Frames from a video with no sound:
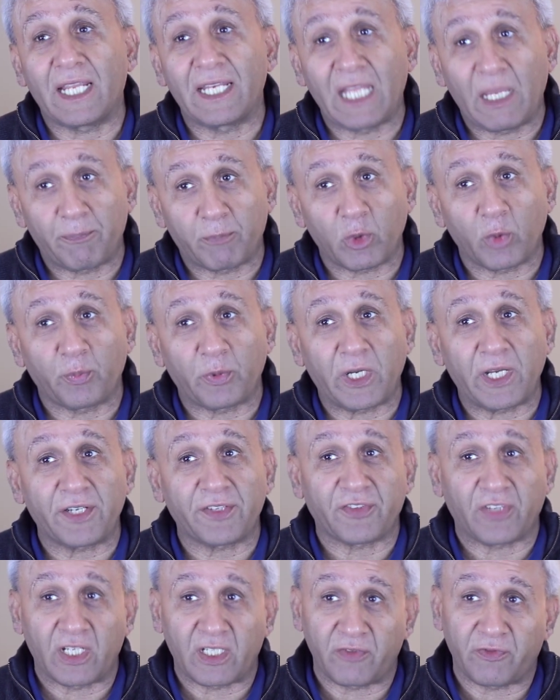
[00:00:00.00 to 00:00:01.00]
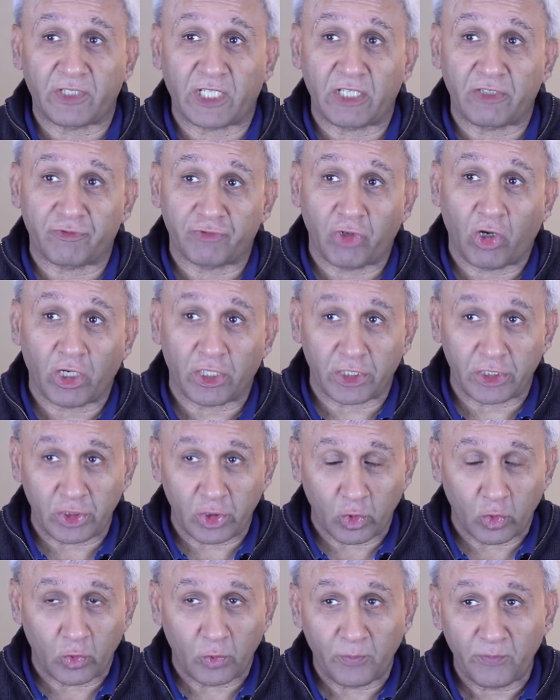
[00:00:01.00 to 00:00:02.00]
an appropriate certificate for
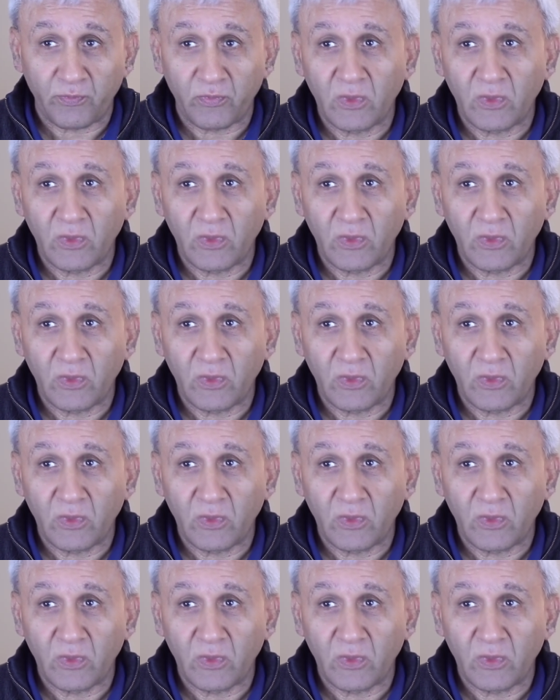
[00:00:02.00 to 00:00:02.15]
you.